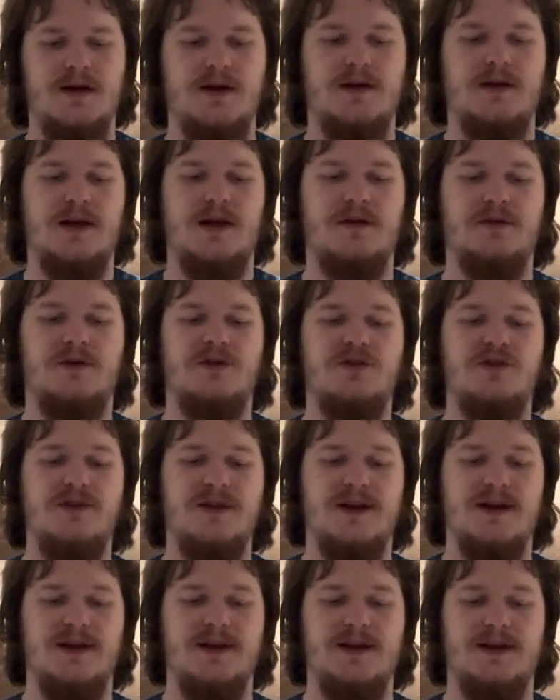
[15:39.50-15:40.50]
Now to do
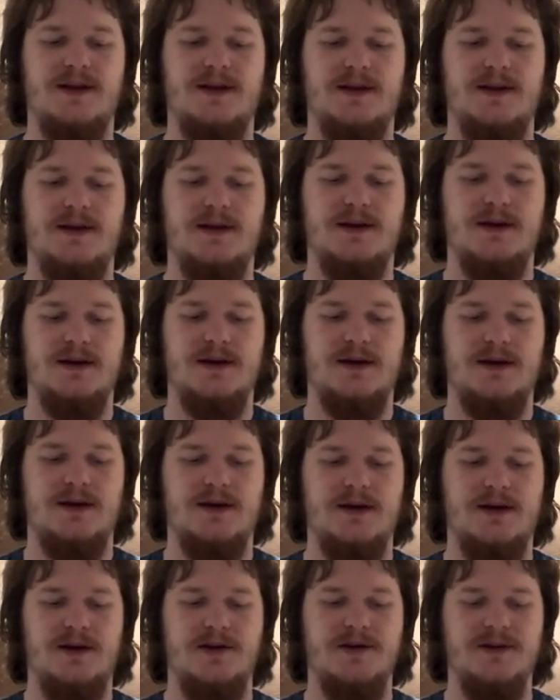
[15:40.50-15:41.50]
this,
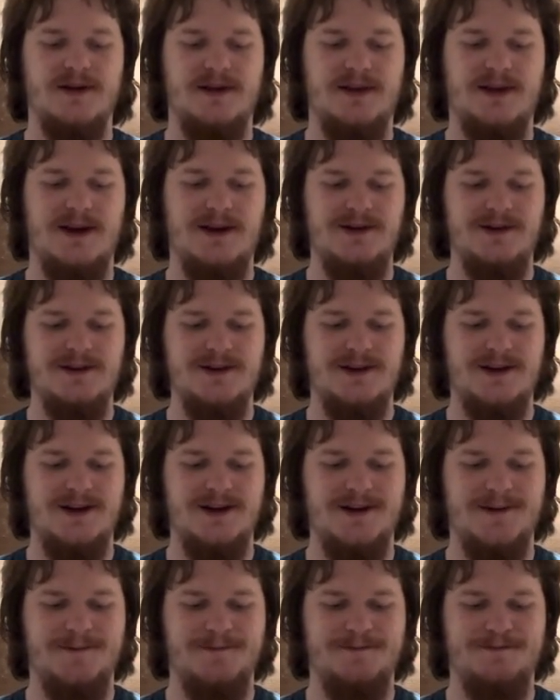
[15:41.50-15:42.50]
you
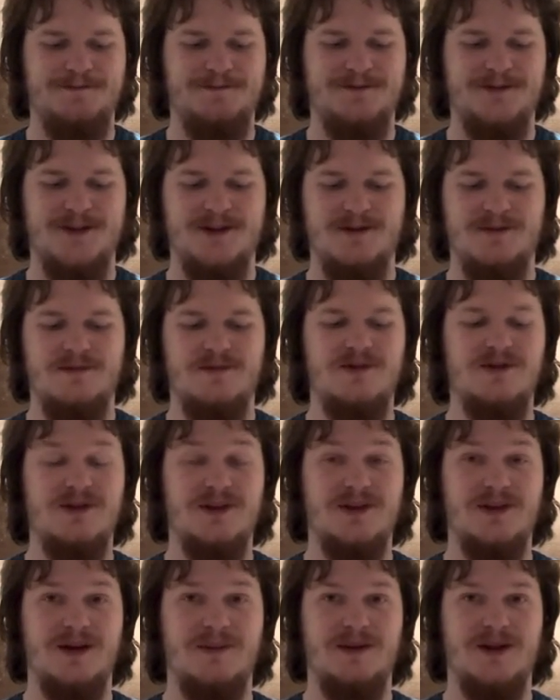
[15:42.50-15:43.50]
essentially, to
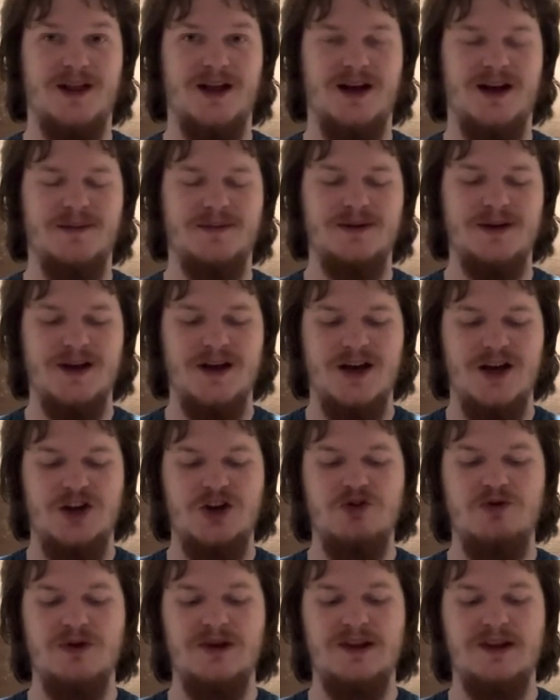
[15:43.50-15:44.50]
sum it up,
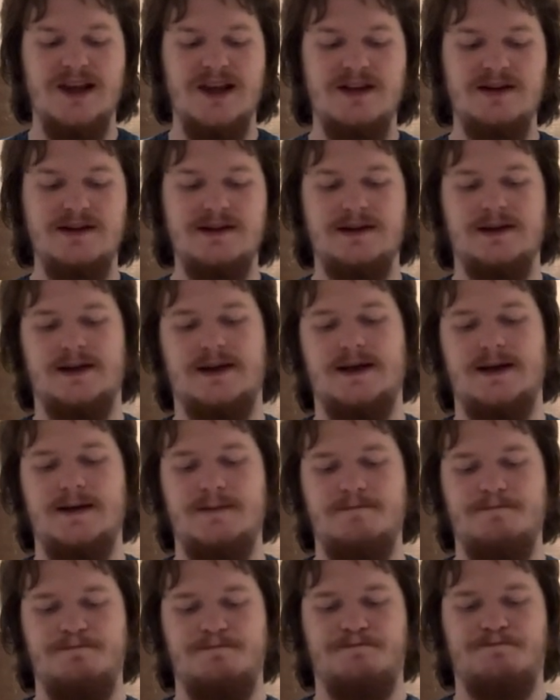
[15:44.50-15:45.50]
you essentially
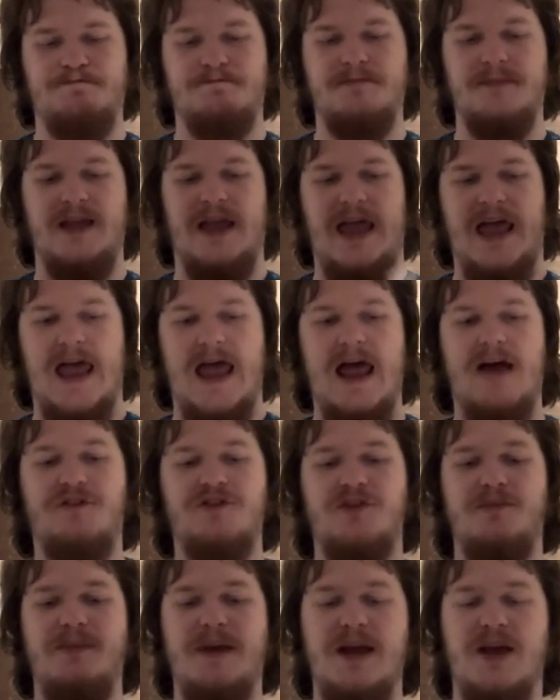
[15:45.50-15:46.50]
have
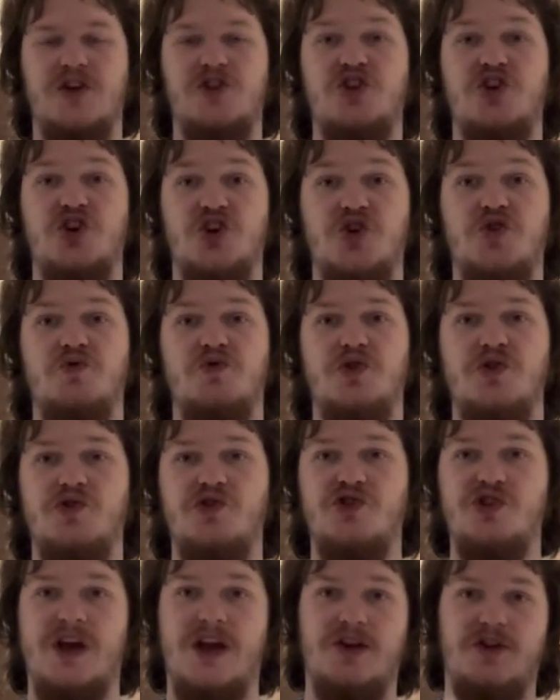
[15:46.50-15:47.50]
to make 2 new
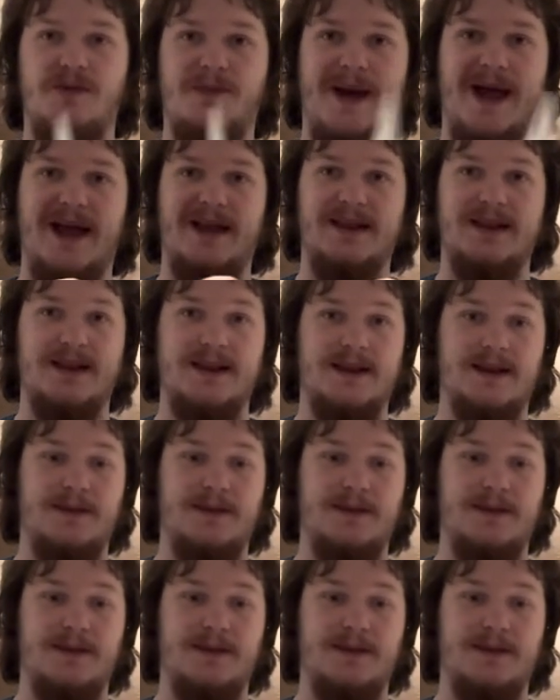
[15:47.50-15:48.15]
shader passes.